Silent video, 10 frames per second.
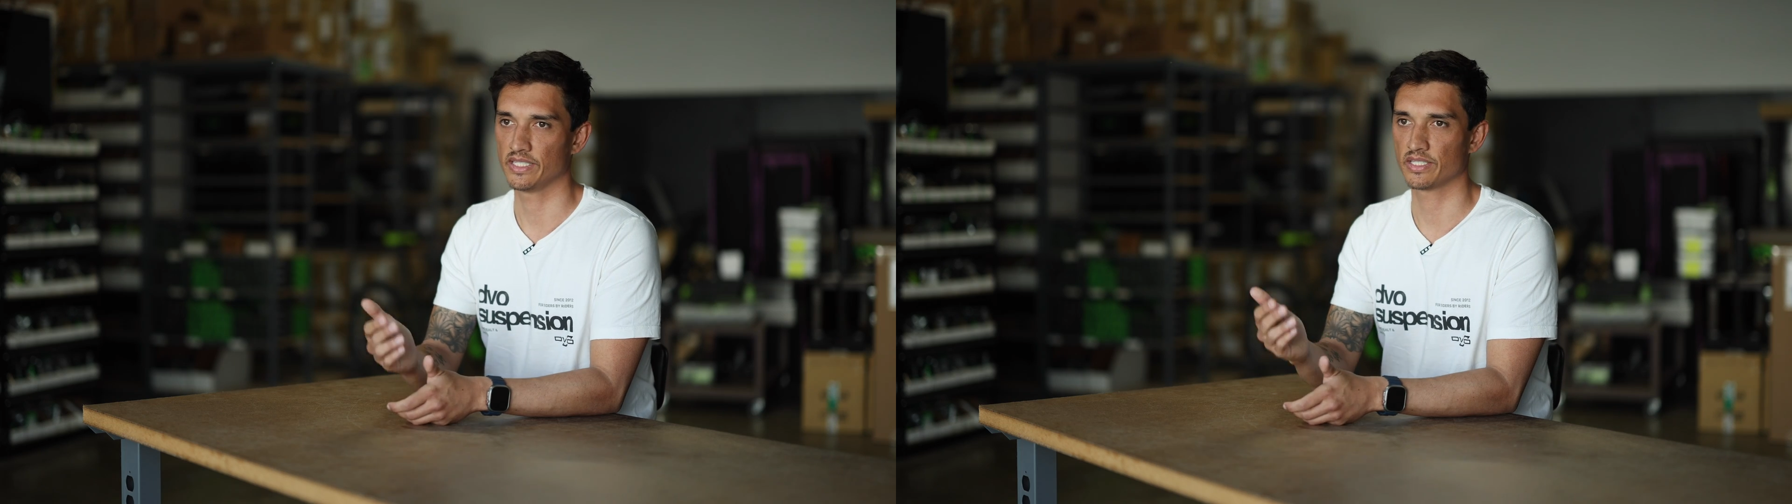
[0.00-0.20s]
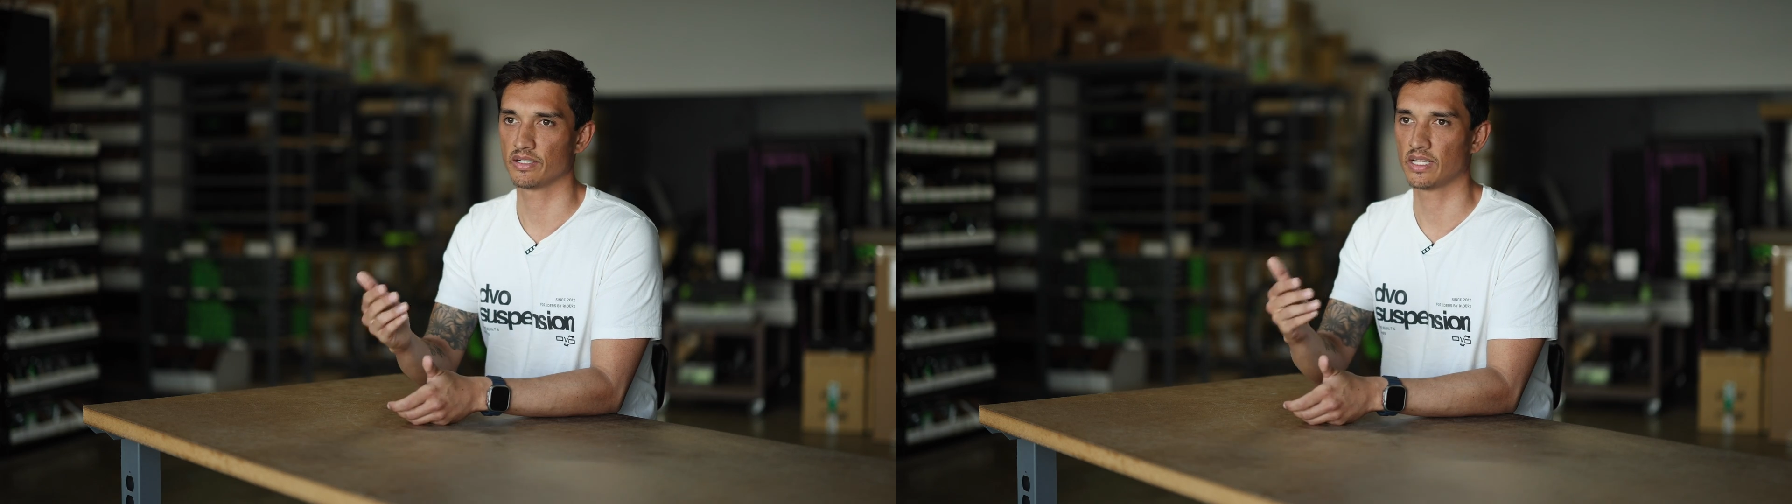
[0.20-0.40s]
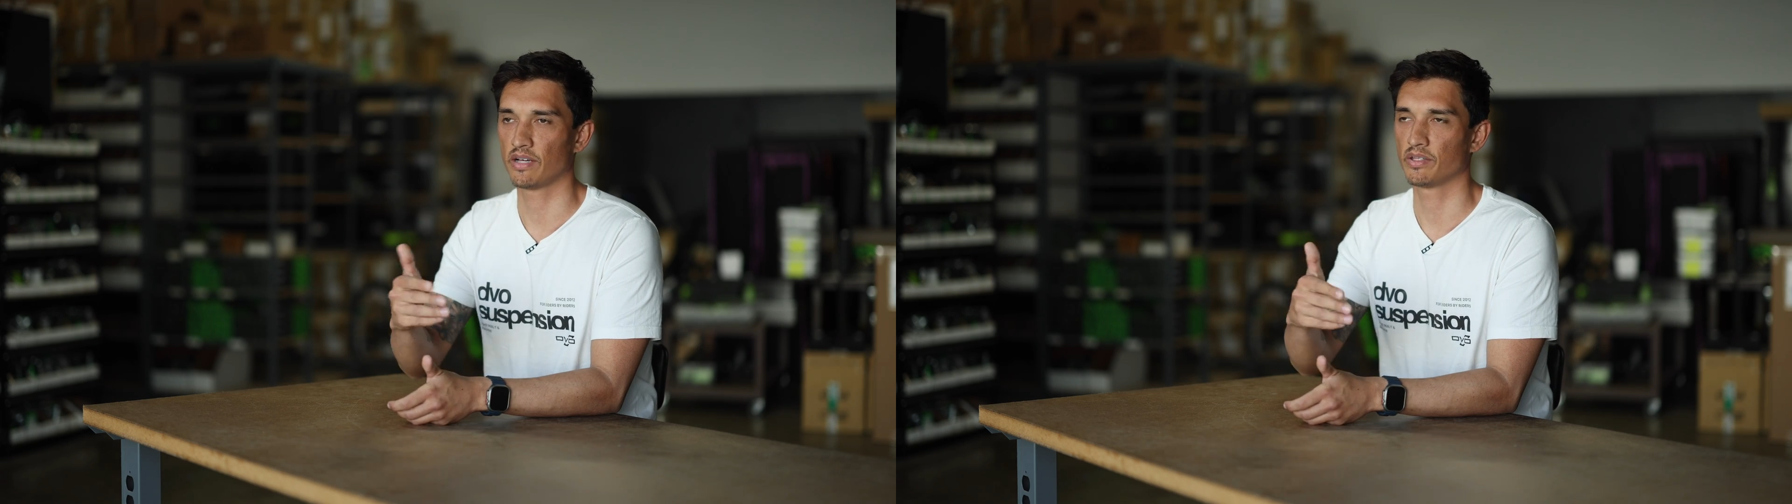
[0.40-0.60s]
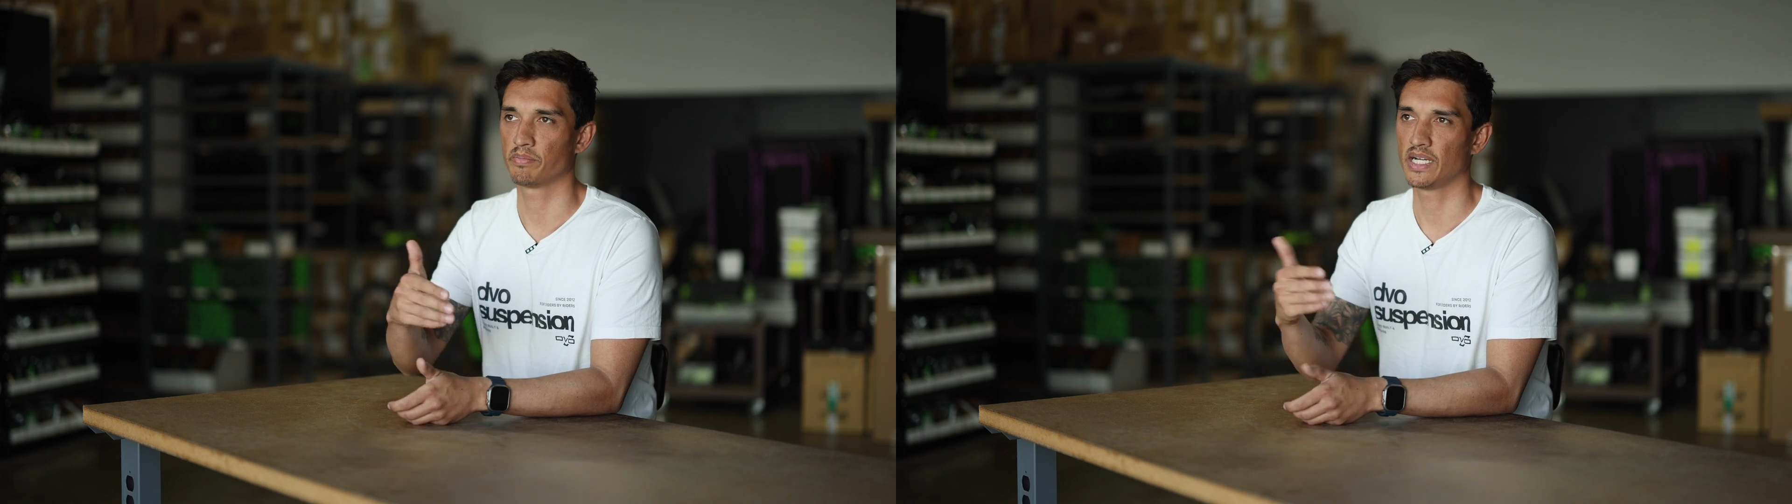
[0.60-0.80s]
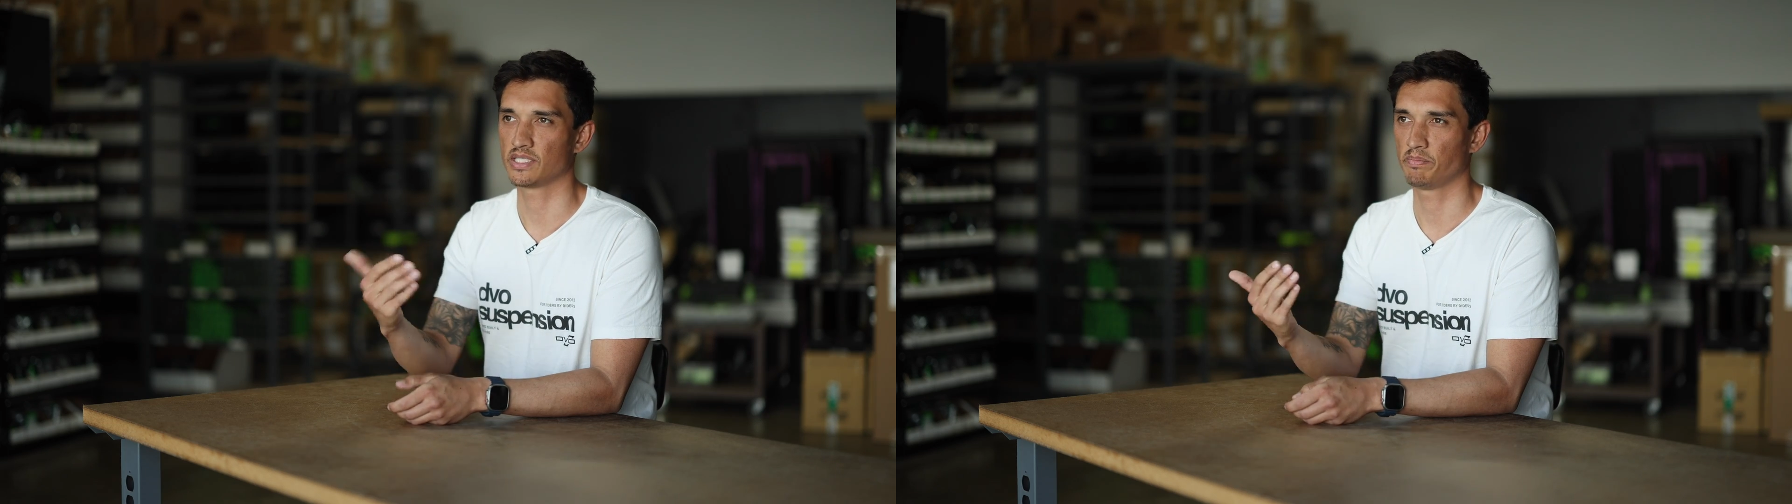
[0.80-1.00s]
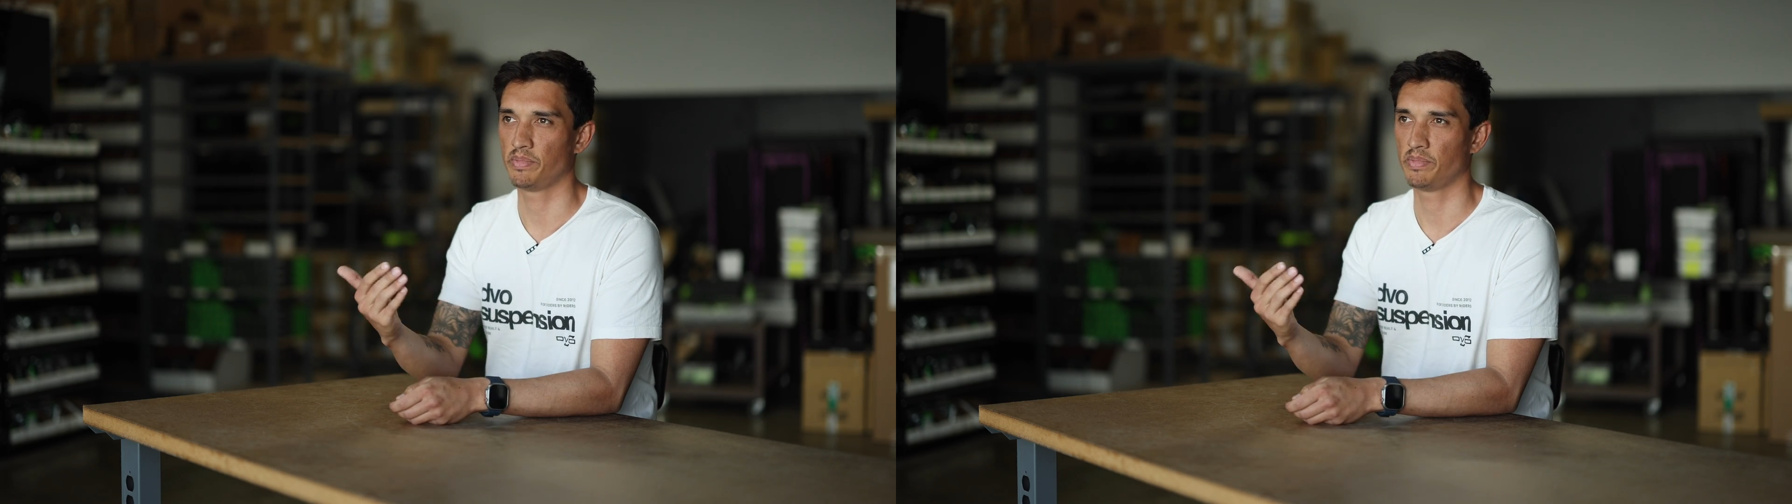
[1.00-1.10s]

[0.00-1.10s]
doesn't allow the bike to